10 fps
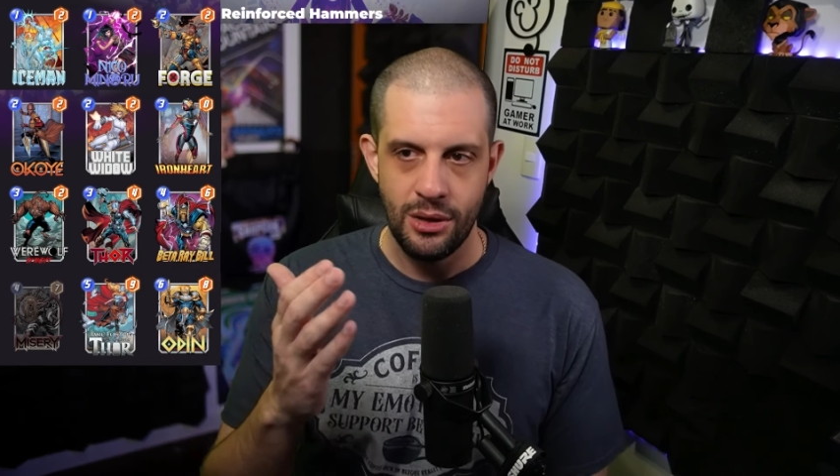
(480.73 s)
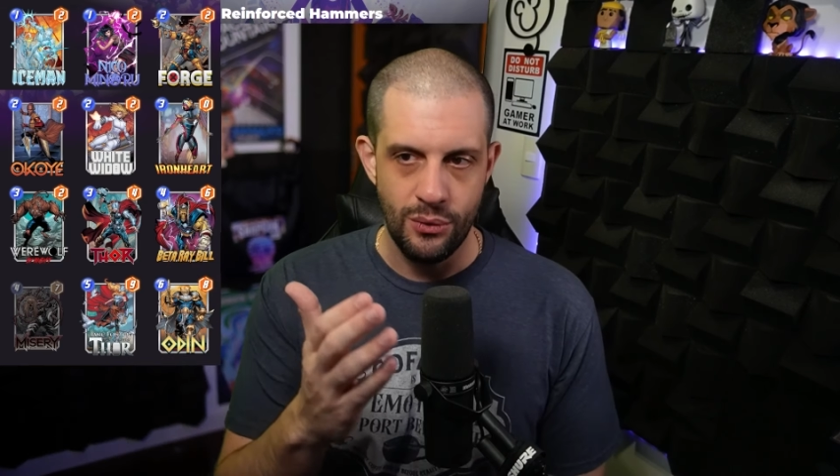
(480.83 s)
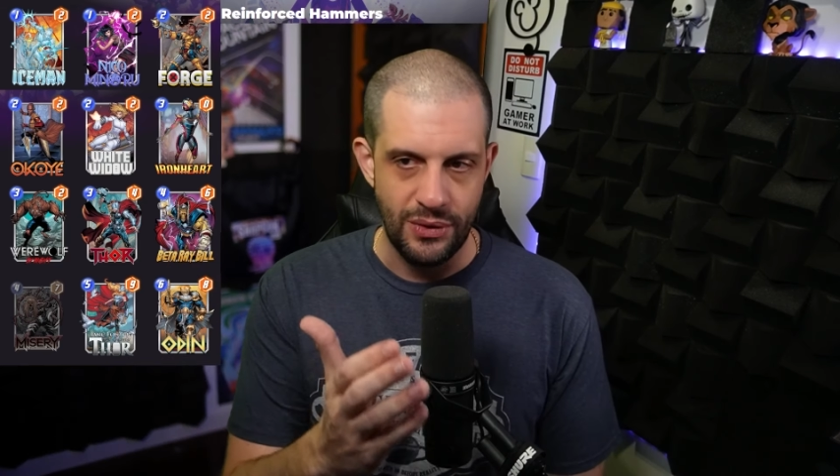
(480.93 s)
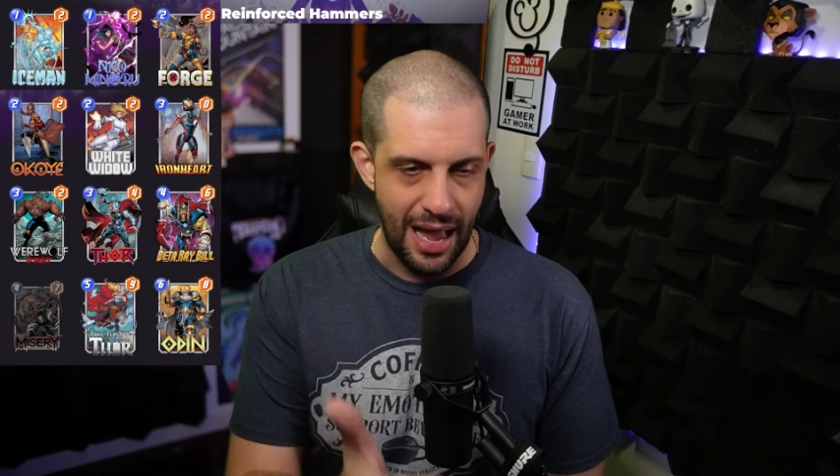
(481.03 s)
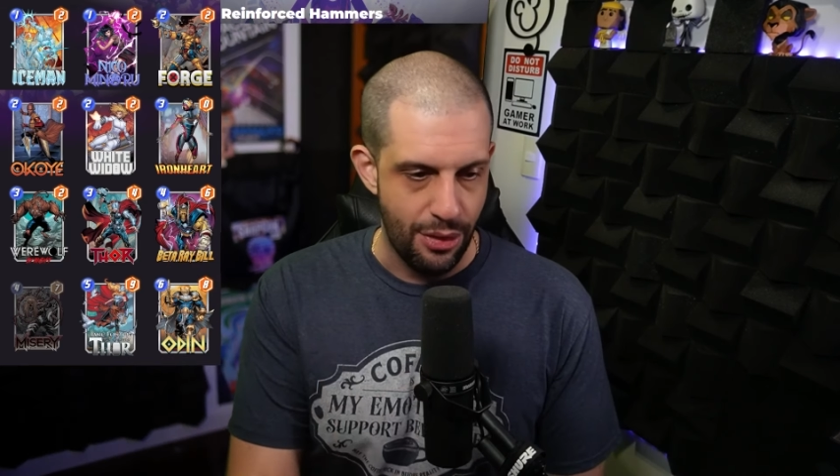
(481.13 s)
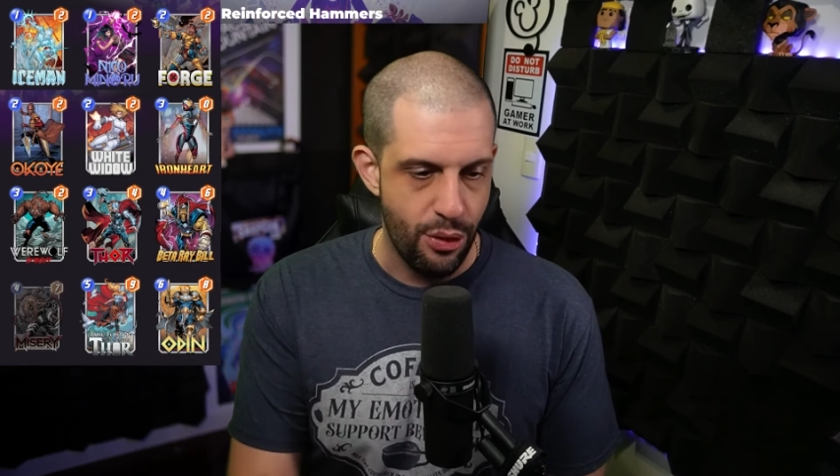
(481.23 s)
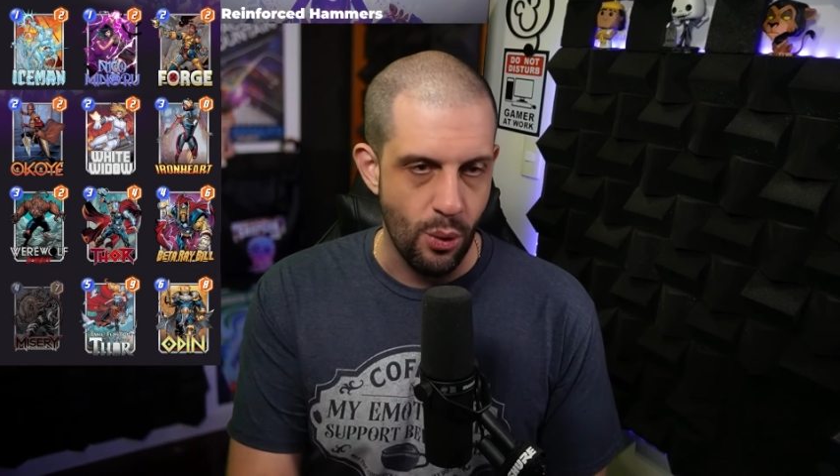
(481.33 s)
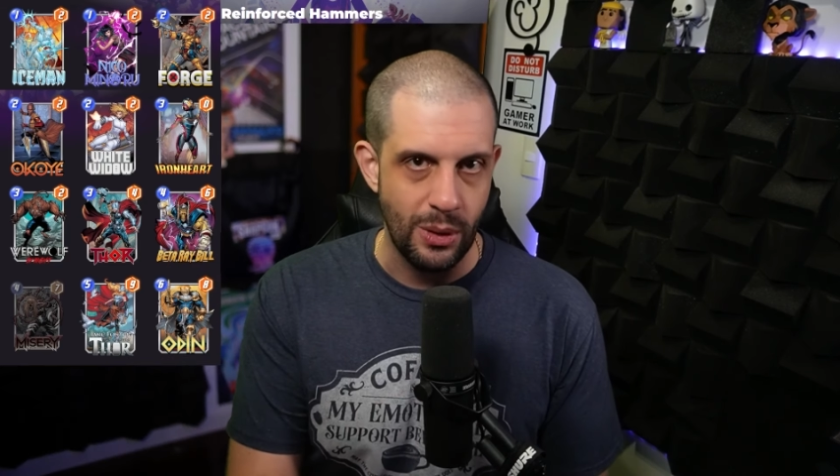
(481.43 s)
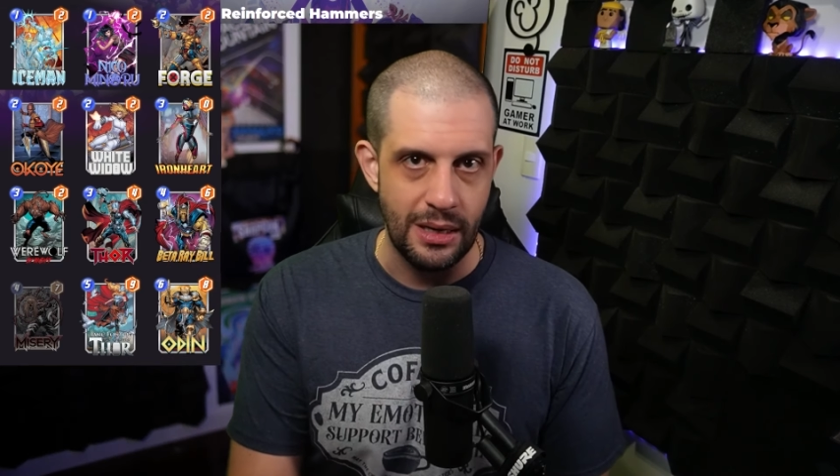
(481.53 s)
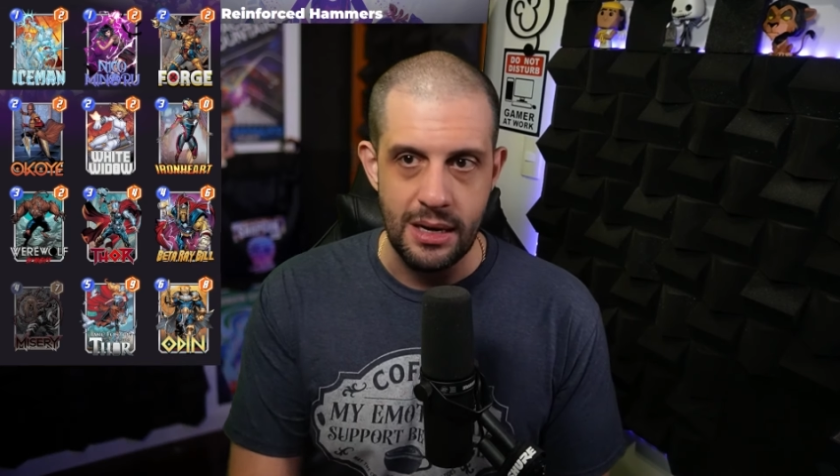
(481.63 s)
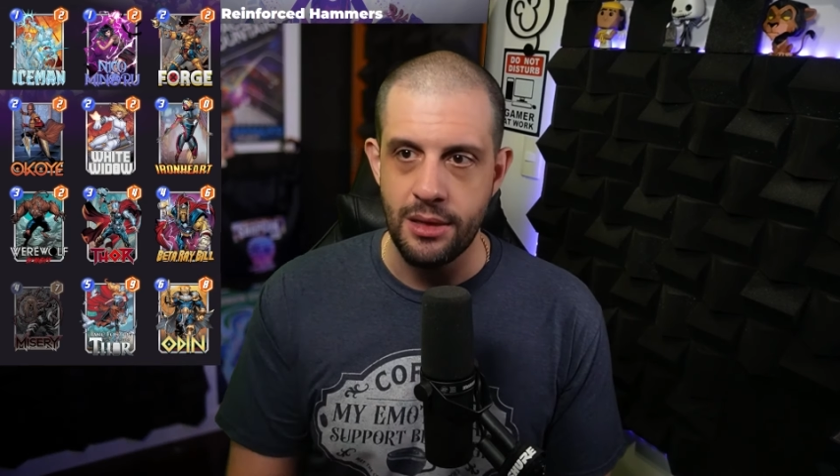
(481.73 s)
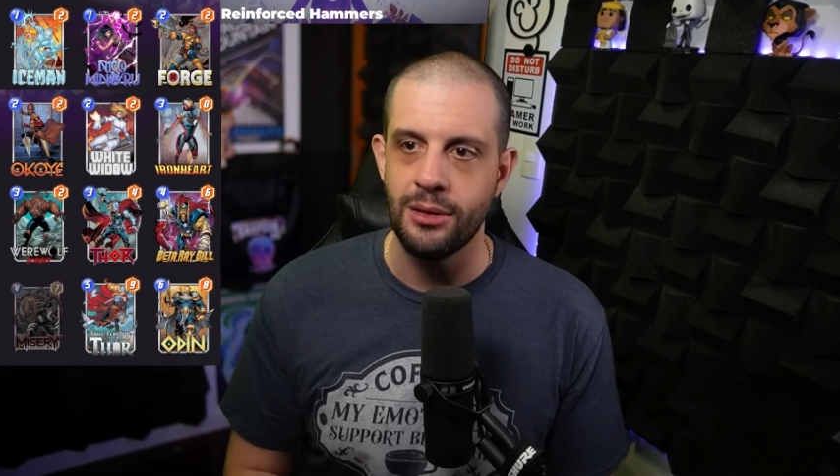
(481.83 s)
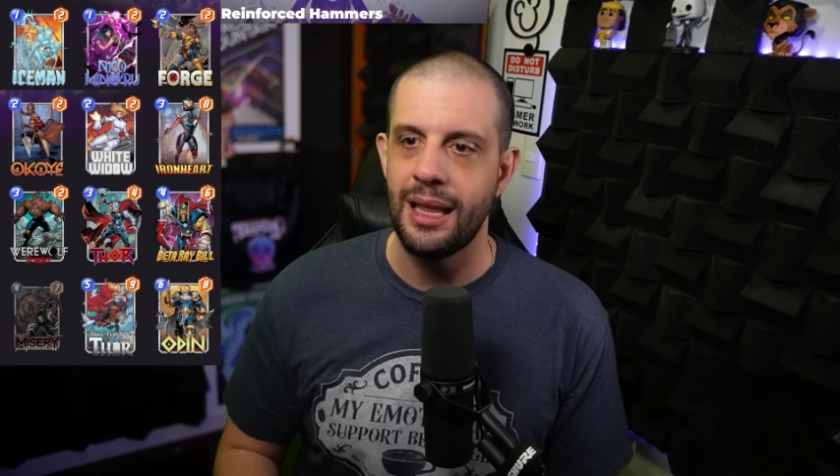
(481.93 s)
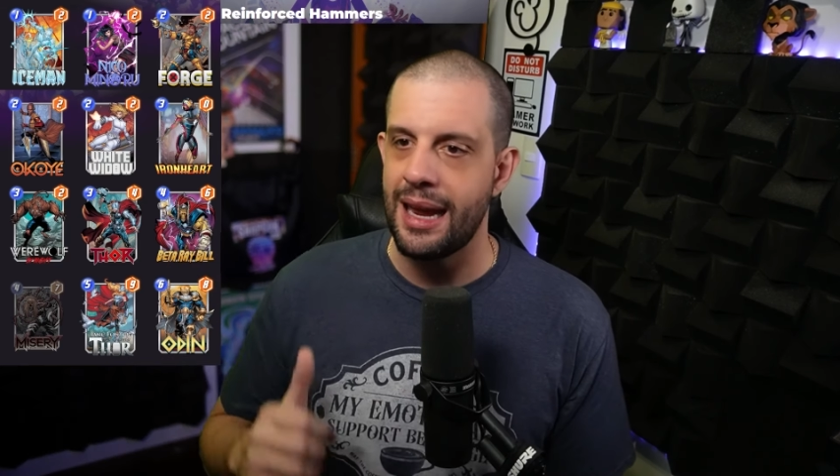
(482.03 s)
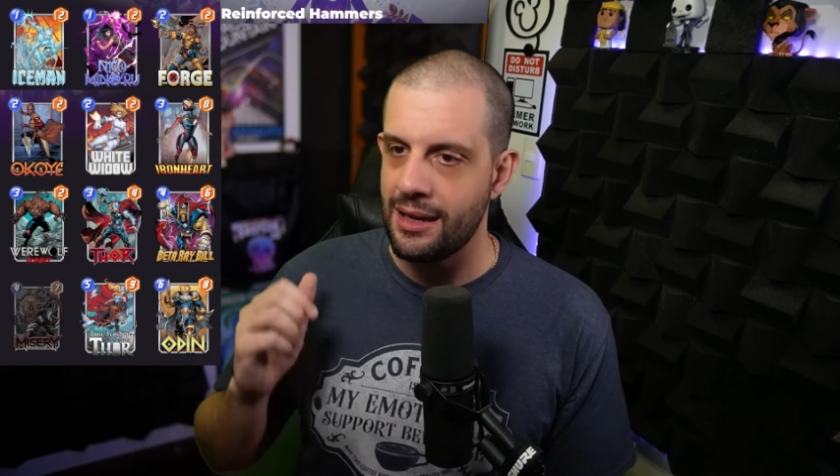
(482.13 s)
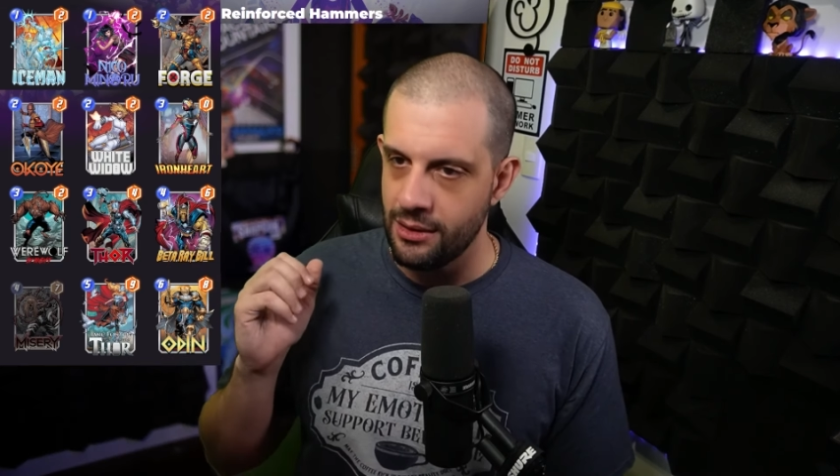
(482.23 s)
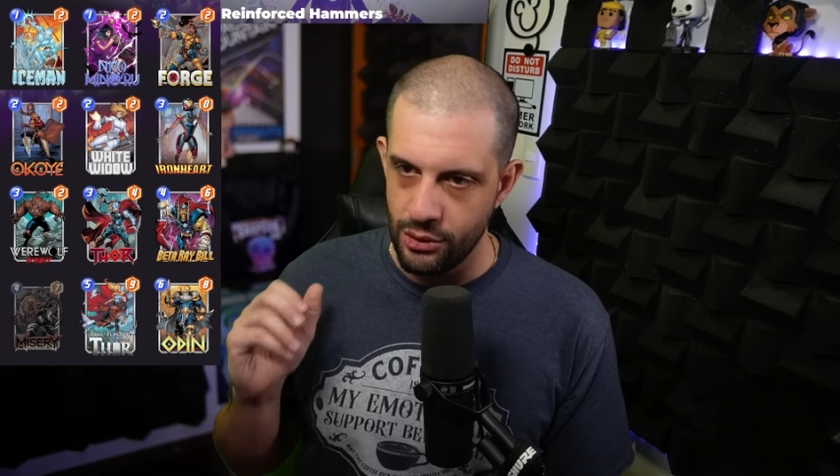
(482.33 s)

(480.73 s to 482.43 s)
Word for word: you've got Thor in another lane,